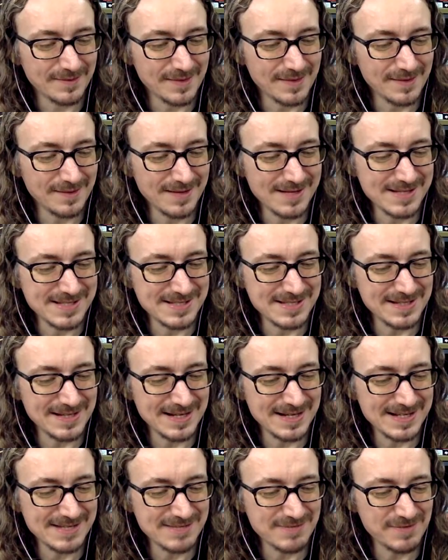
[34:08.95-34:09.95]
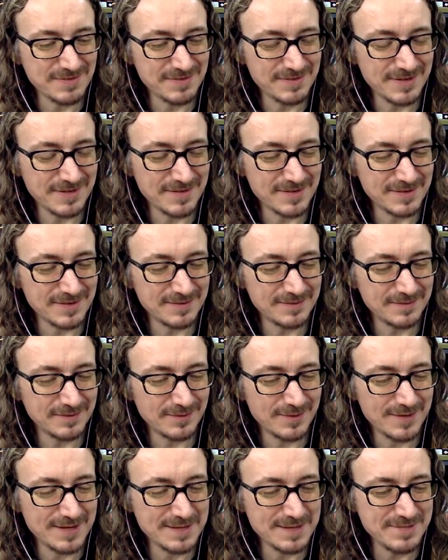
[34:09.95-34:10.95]
Well, let's see. I guess we've covered
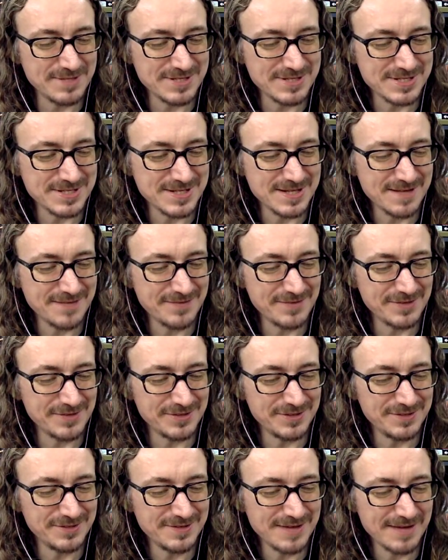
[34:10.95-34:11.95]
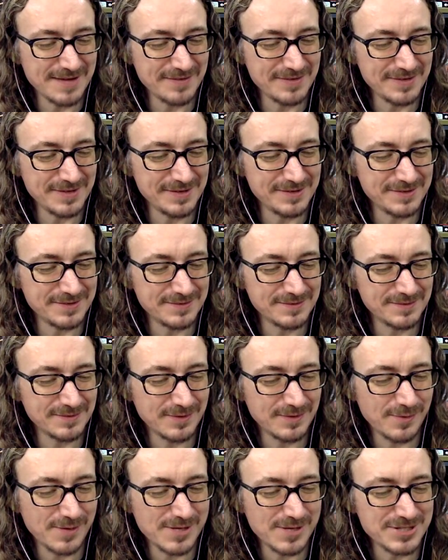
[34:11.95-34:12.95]
quite a bit of stuff here. You do have another
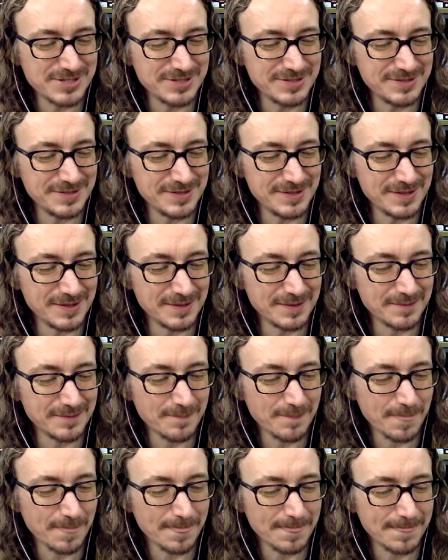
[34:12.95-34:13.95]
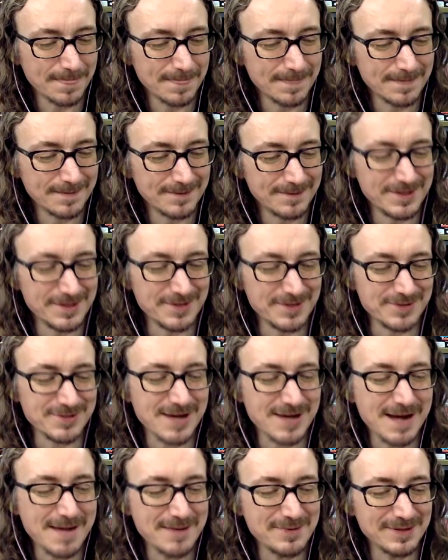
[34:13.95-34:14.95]
question here, or another
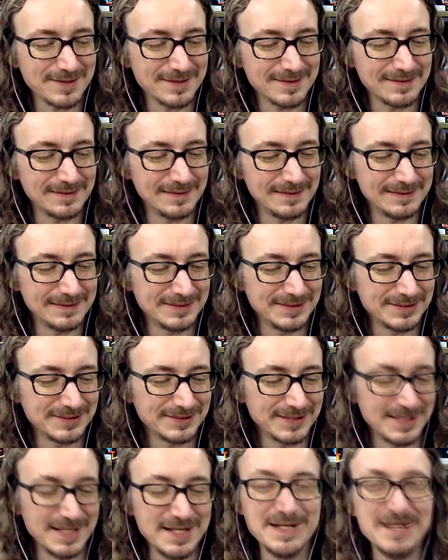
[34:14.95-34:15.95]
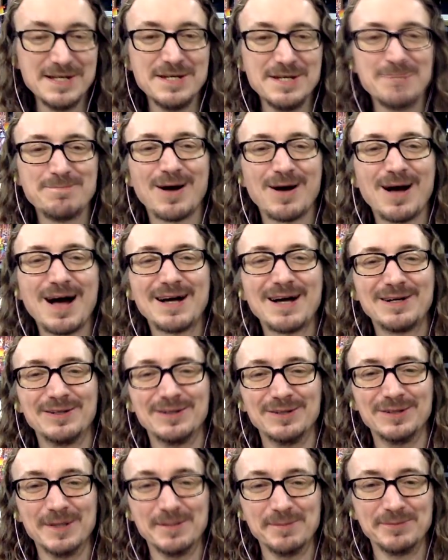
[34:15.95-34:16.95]
topic, just
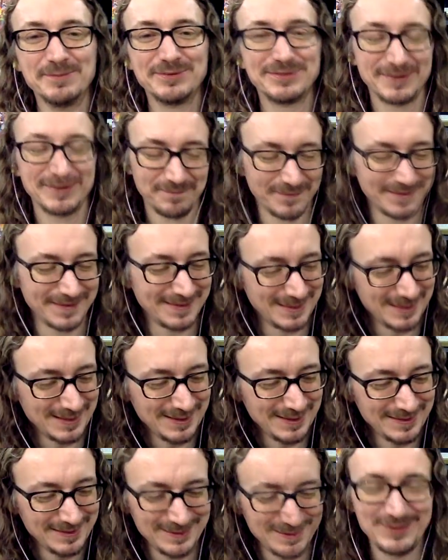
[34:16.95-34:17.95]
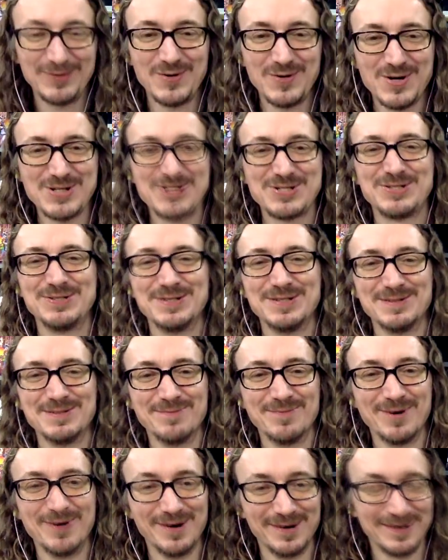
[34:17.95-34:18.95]
Indiepocalypse? Question
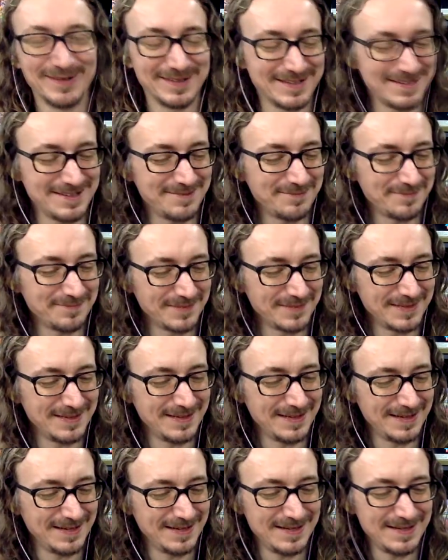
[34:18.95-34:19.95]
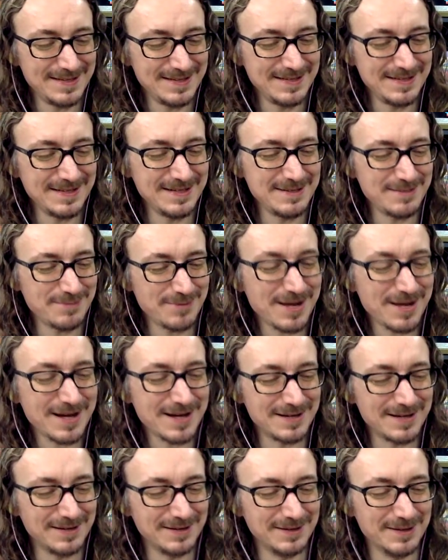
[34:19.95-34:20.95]
mark. I
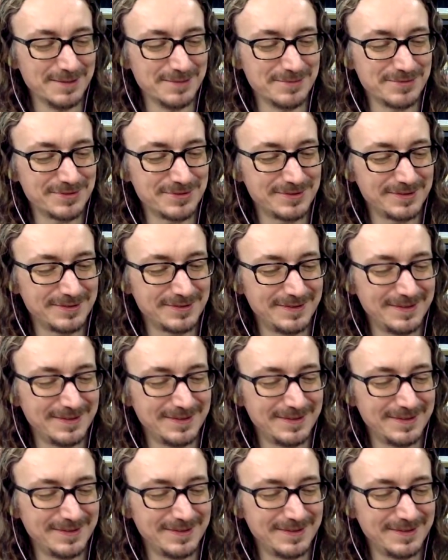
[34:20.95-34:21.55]
Indiepocalypse.